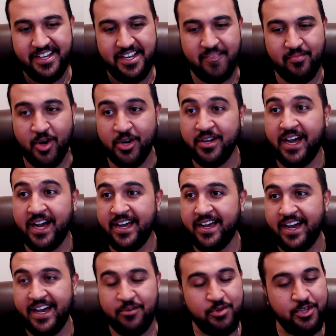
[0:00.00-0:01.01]
Martin,
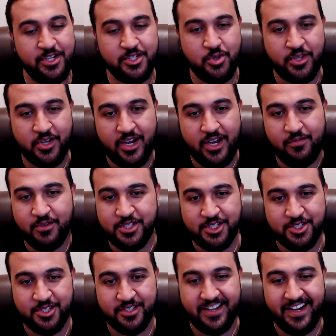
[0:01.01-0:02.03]
I really enjoyed the
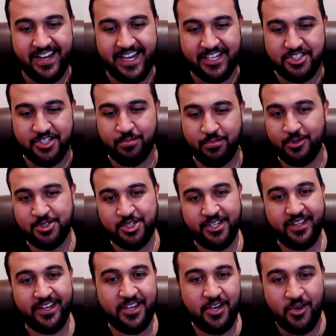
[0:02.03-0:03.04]
conversation. I actually appreciate
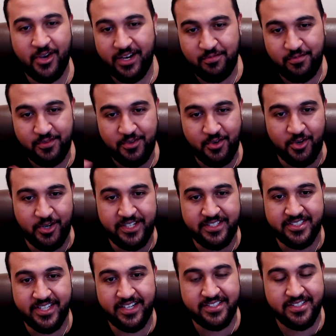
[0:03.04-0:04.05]
kind of your
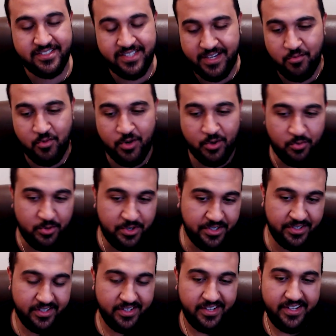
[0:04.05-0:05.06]
insights into where
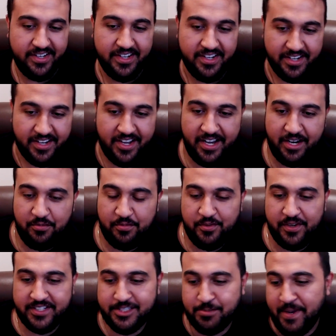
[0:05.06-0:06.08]
we kind of
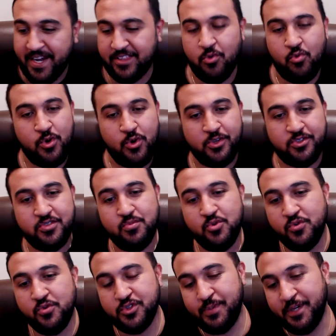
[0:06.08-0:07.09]
expect the world to
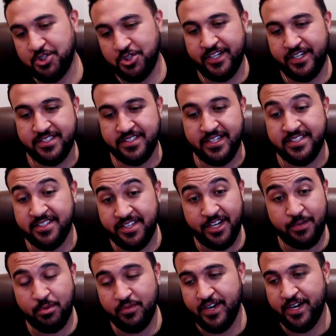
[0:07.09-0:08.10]
move, especially as a
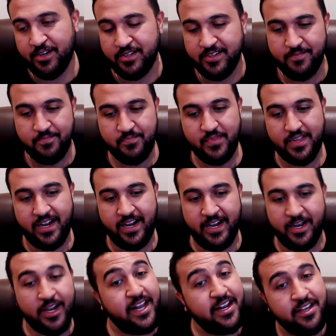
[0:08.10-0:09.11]
data provider. Is
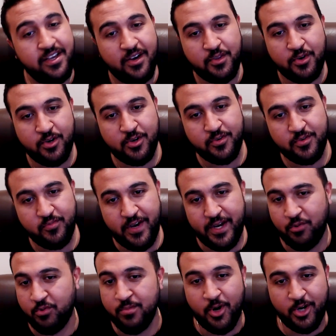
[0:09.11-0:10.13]
there any other
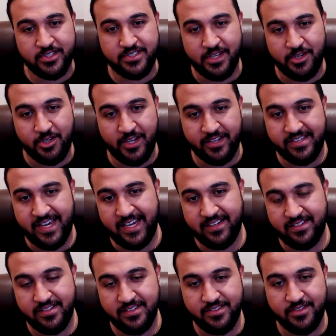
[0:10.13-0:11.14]
final remarks that you'd like to
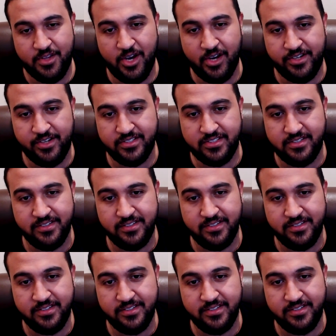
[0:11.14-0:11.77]
add to the audience?